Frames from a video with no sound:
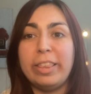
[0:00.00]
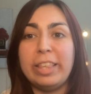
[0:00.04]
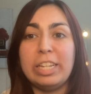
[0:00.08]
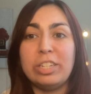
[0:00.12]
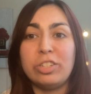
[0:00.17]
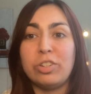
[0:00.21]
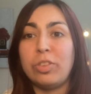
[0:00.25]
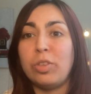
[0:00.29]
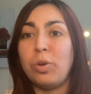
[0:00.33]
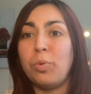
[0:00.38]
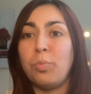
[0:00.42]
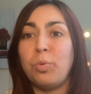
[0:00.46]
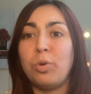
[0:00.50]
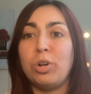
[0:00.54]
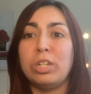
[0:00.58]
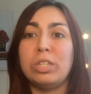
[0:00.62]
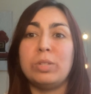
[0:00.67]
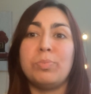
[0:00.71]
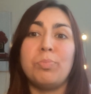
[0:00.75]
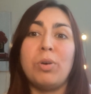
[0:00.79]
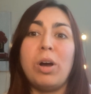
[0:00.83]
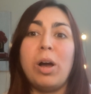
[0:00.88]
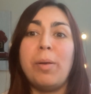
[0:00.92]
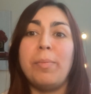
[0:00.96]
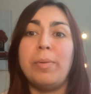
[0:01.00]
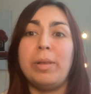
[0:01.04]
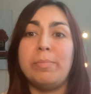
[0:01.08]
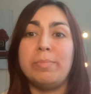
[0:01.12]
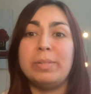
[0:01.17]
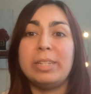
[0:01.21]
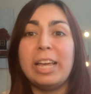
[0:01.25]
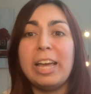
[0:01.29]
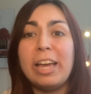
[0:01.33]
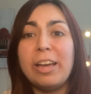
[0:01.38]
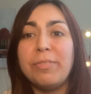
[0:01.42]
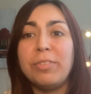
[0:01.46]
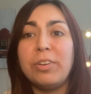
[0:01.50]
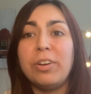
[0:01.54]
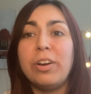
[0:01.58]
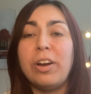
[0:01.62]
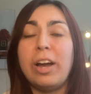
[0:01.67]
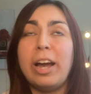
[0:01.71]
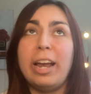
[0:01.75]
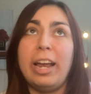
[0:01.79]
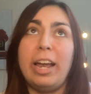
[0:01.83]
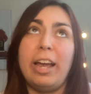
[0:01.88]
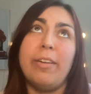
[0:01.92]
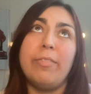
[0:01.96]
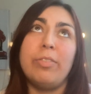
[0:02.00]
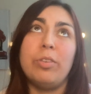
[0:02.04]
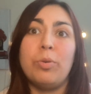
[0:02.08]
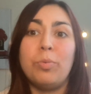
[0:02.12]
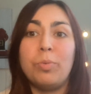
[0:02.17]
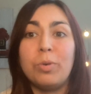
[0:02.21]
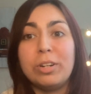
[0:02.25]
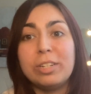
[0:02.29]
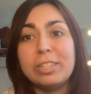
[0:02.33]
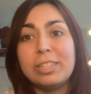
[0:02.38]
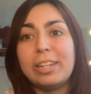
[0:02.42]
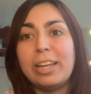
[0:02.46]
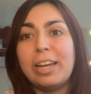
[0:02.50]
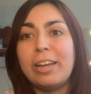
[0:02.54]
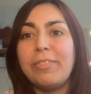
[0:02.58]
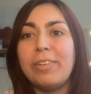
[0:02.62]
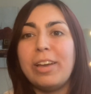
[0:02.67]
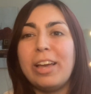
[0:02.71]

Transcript: these are the worst problems ever, I have the worst life